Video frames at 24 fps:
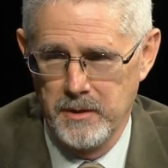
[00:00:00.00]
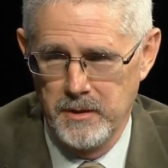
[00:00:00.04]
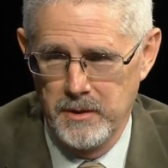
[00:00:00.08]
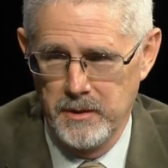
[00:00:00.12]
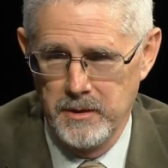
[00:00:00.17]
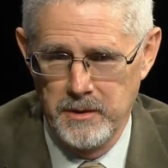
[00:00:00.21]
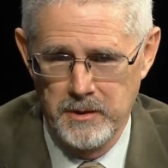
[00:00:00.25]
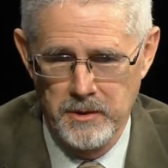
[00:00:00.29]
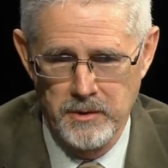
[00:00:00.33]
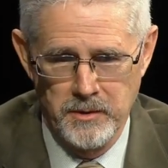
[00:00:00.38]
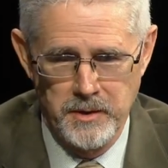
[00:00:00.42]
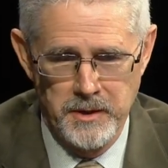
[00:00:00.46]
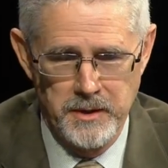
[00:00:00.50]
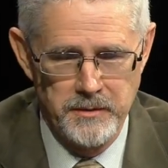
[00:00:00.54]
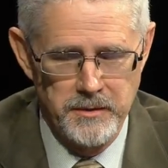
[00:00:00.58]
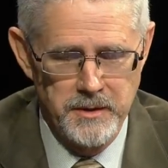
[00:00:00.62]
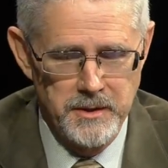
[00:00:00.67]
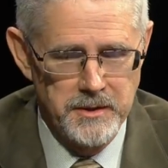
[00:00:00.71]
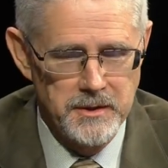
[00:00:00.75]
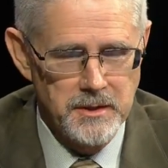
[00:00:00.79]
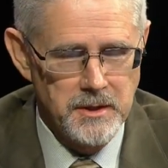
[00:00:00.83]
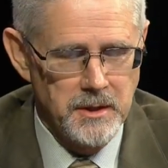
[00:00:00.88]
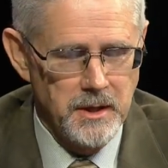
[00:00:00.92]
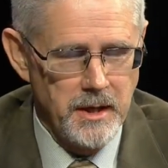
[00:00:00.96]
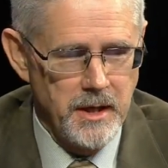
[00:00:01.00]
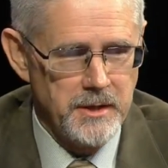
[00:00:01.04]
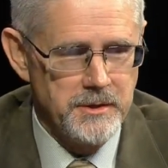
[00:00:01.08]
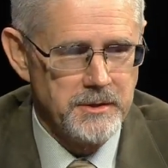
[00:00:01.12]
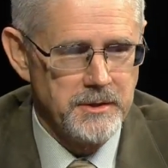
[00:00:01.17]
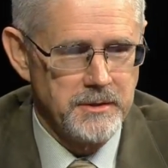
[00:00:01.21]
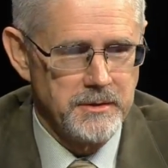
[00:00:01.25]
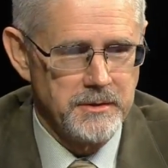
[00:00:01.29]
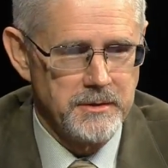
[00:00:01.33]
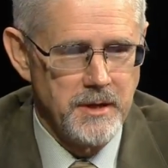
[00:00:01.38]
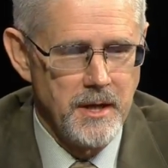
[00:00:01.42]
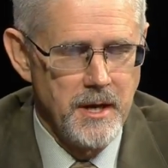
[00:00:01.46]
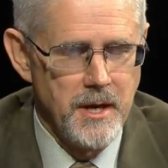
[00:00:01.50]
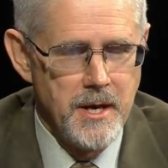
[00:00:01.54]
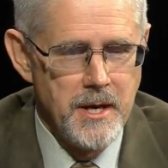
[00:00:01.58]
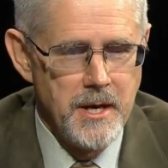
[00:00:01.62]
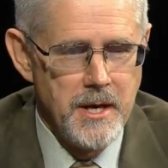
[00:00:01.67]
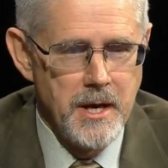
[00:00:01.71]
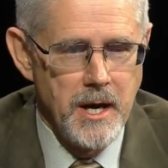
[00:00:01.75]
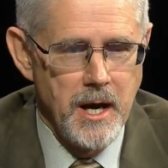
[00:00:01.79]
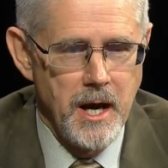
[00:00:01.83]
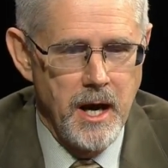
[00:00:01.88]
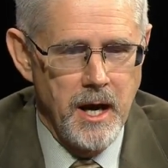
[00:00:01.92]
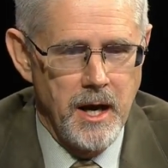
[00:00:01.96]
you know, in these classes
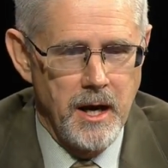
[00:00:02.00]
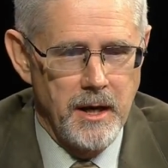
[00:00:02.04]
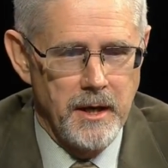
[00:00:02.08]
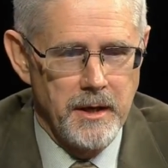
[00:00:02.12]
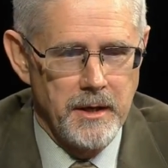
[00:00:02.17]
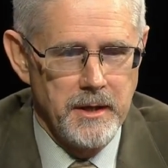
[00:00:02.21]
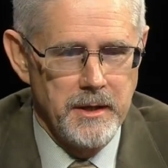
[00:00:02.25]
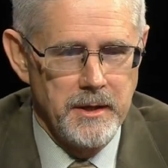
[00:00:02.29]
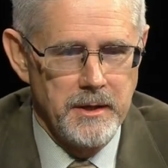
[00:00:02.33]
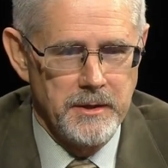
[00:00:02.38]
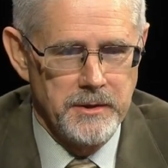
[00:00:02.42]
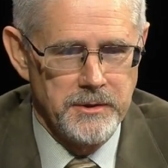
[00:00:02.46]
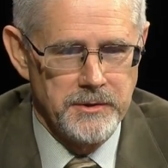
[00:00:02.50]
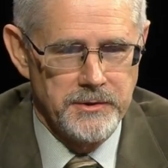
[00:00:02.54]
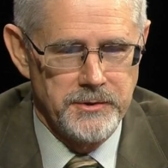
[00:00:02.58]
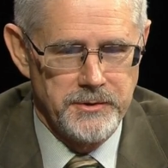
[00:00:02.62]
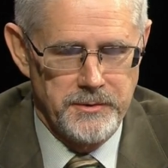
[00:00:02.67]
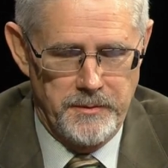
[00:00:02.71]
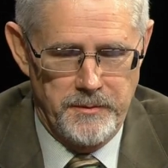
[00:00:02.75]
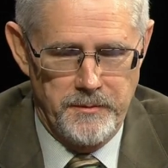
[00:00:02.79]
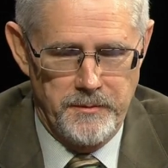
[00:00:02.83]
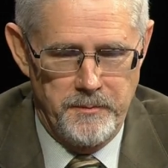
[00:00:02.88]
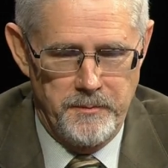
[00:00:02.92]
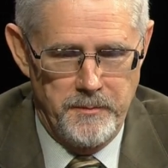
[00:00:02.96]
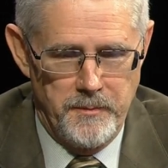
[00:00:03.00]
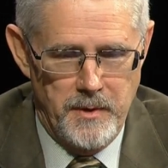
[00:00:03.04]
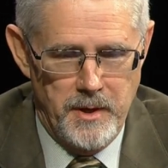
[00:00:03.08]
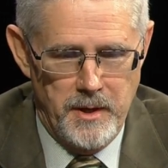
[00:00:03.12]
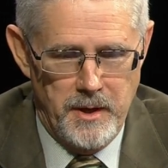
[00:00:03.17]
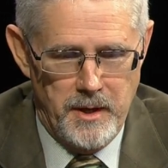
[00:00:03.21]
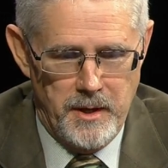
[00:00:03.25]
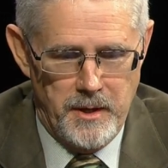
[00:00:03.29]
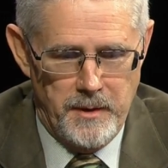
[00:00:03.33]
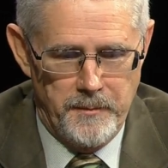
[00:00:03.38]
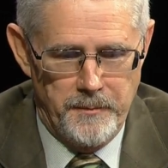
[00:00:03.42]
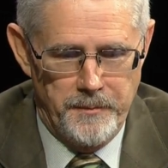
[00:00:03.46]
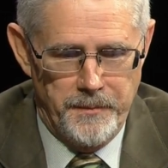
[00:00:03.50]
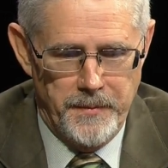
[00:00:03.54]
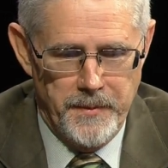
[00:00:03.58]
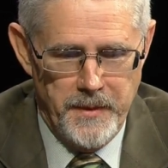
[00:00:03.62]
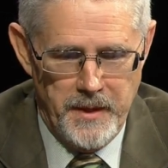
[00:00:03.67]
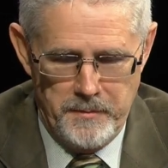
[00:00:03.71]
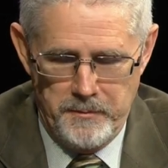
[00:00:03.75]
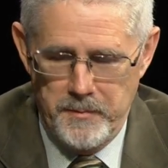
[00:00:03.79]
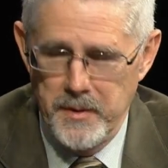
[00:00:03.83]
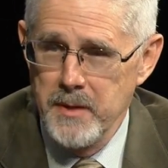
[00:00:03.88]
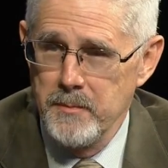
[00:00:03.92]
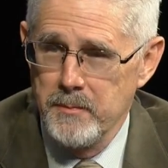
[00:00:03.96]
uh, is uh,
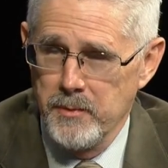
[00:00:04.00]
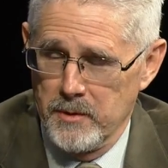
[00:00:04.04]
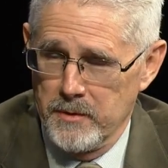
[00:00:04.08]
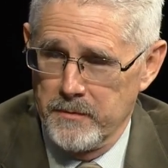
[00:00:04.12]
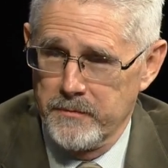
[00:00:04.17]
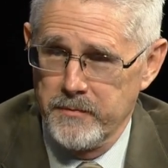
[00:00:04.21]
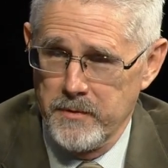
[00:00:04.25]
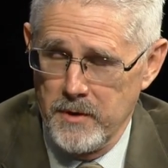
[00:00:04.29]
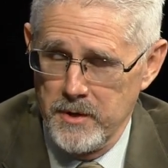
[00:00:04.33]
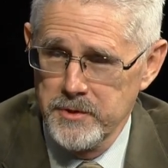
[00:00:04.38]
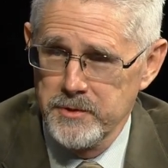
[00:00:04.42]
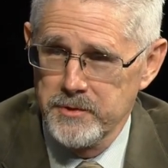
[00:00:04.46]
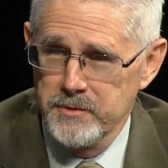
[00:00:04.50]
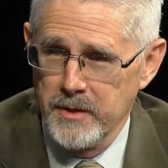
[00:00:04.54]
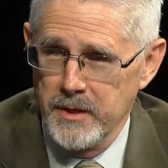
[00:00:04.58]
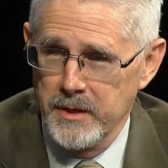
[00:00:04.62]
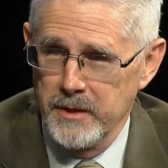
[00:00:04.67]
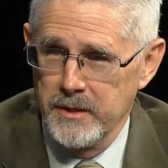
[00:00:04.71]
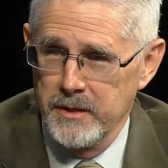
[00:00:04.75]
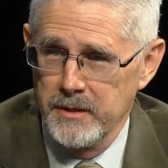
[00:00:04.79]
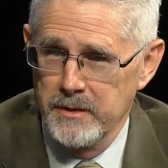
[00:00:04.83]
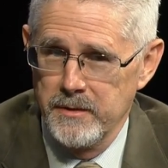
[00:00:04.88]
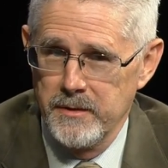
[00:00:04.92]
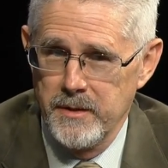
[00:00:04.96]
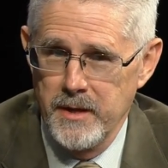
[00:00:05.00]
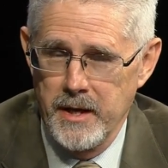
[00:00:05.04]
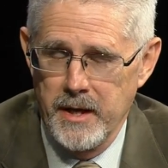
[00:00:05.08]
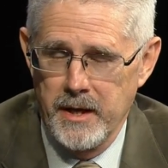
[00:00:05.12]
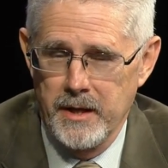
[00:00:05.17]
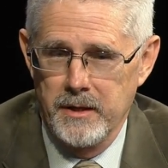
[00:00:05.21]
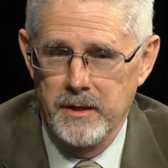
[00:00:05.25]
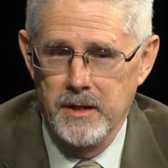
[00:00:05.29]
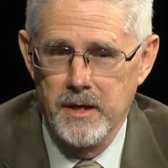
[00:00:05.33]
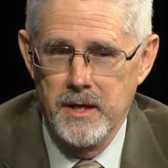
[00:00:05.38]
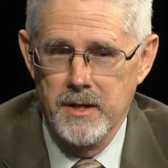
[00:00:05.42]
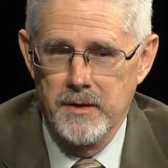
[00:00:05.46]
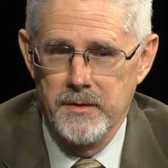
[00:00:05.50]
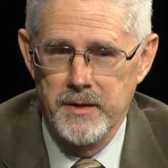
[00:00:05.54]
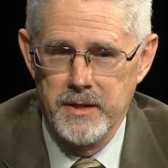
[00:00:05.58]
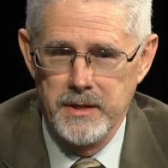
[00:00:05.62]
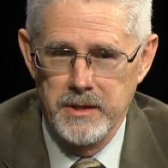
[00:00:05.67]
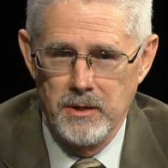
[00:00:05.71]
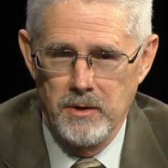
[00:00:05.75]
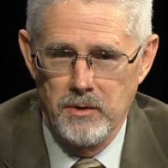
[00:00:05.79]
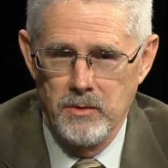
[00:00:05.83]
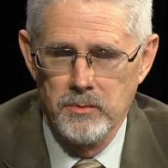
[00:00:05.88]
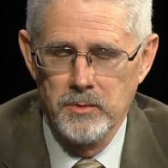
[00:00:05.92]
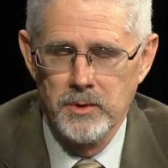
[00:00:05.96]
that people are frustrated that
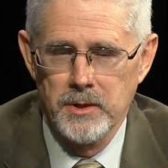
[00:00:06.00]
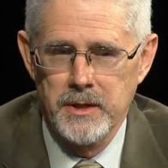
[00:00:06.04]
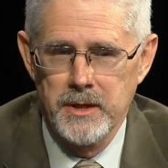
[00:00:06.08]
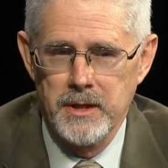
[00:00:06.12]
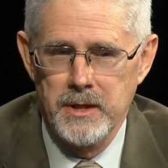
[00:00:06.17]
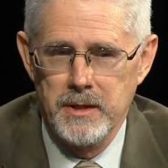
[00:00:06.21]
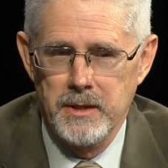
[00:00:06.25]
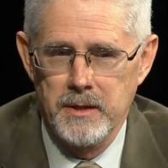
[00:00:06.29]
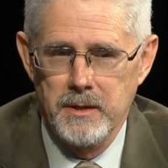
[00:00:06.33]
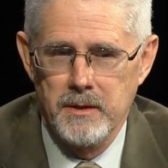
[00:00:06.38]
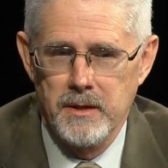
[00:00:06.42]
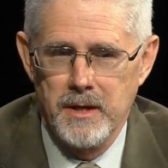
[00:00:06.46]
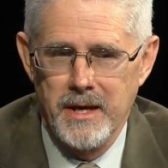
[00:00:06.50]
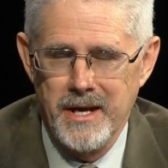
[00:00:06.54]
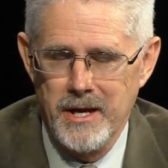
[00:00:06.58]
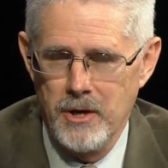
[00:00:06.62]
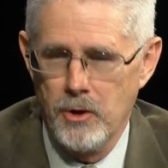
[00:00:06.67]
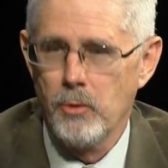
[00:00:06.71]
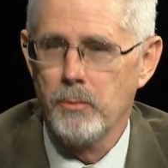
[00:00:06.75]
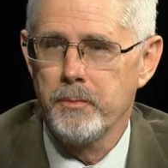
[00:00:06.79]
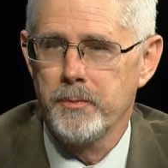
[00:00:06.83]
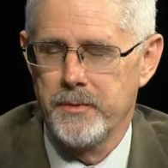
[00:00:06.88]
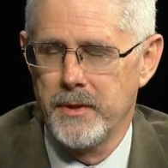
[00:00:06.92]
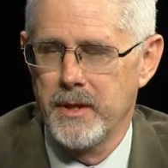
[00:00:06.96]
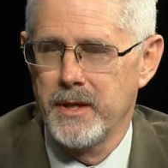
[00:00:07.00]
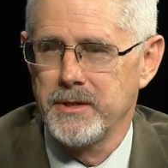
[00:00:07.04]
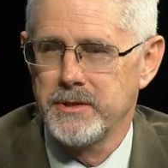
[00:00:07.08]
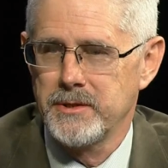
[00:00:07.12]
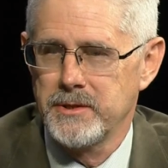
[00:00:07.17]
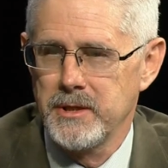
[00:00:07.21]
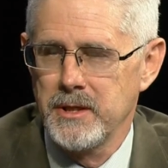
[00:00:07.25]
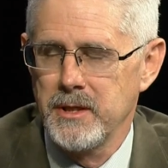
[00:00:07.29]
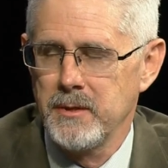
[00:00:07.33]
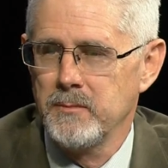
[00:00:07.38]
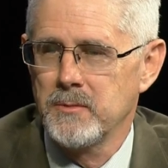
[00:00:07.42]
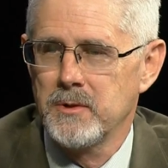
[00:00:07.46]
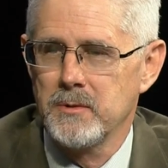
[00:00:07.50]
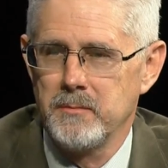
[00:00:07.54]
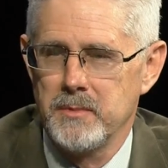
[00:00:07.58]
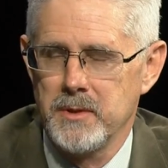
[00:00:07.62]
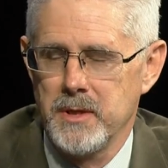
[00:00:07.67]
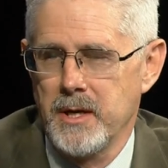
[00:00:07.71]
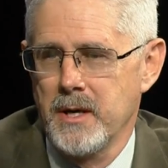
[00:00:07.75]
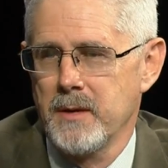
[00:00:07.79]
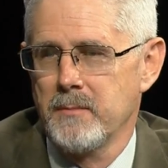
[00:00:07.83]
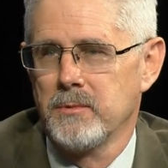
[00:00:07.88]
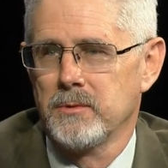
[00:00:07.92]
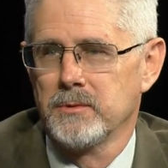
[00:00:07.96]
the only help they seem to
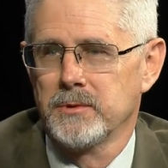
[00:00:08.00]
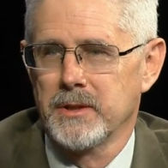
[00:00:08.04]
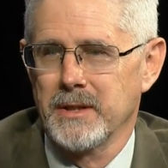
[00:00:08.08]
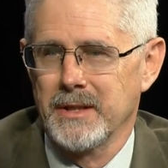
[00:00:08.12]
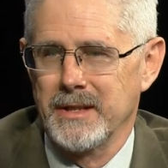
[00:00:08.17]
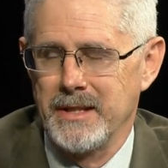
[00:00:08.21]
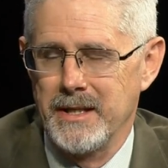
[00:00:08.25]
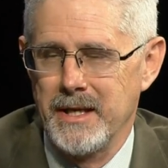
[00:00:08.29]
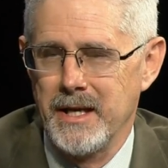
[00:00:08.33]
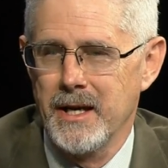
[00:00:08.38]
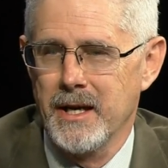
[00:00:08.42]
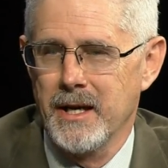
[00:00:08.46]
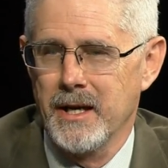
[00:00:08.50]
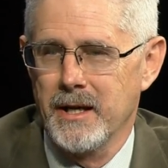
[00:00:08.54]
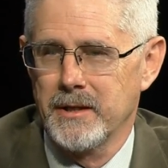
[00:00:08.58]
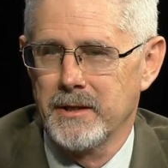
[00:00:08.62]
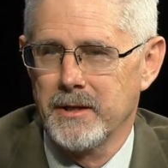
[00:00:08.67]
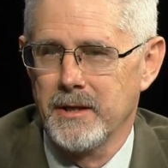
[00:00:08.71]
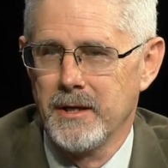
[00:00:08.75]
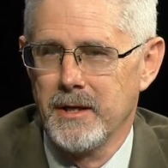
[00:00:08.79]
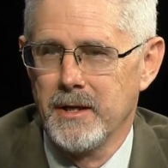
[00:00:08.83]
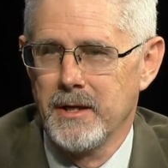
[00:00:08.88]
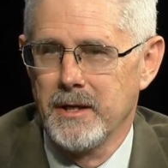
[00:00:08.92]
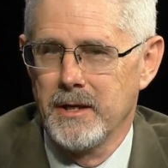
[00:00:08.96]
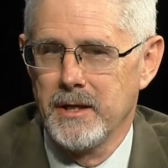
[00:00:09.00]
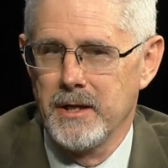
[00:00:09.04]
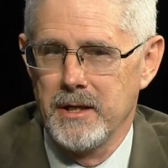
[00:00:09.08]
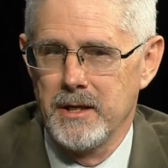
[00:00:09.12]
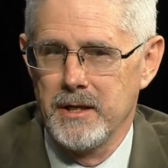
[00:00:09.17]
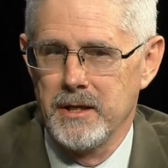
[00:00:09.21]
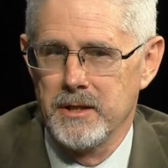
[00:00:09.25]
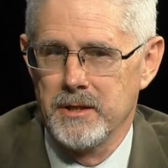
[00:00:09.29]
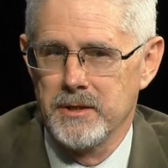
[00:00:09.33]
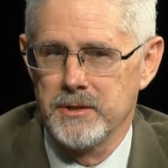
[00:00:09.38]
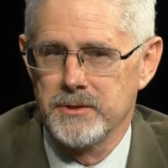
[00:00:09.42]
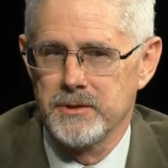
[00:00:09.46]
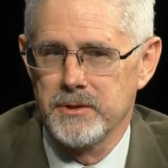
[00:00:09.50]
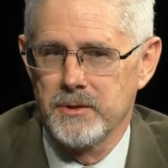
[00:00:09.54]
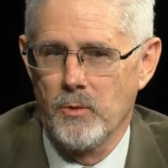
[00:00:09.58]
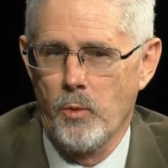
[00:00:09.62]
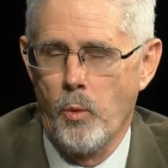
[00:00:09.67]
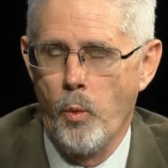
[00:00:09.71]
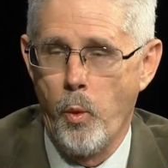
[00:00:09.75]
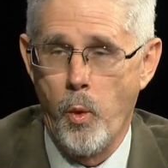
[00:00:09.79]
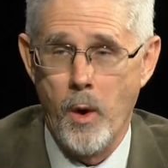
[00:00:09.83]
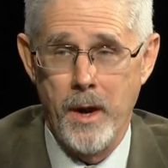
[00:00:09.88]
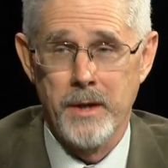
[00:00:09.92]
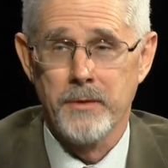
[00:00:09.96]
be able to get is
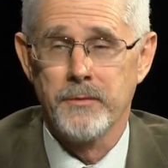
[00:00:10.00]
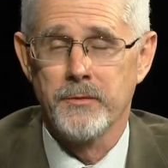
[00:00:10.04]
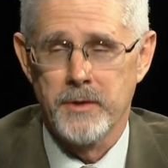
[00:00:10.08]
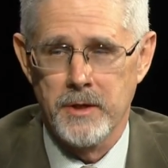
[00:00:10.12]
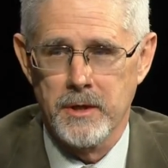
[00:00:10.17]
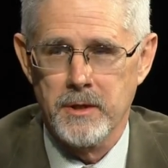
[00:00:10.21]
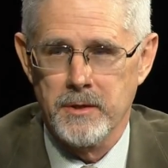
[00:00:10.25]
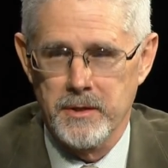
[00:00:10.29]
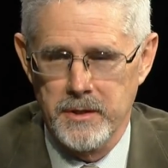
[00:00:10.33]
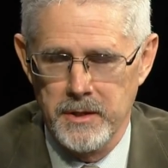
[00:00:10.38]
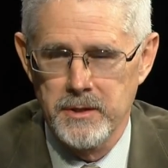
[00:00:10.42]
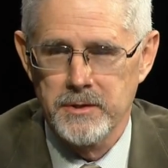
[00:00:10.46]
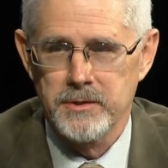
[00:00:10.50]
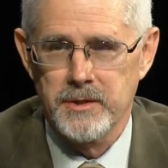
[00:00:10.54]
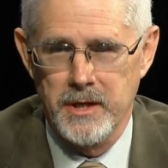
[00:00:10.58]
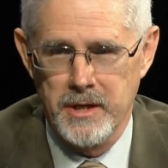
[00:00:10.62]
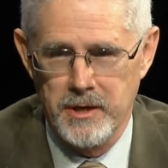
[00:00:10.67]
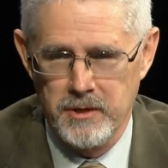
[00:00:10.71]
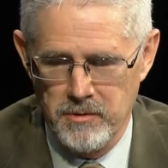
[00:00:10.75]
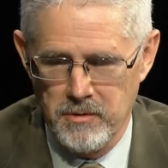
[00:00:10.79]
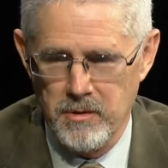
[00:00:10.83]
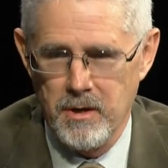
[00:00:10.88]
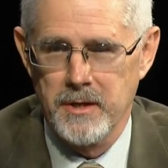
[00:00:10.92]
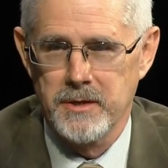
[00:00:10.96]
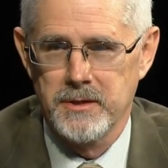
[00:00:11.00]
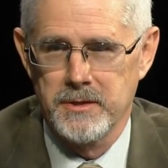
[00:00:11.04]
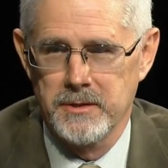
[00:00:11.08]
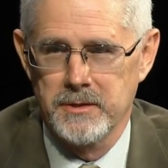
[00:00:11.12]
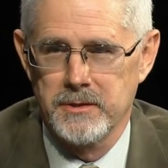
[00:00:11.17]
when there is a crisis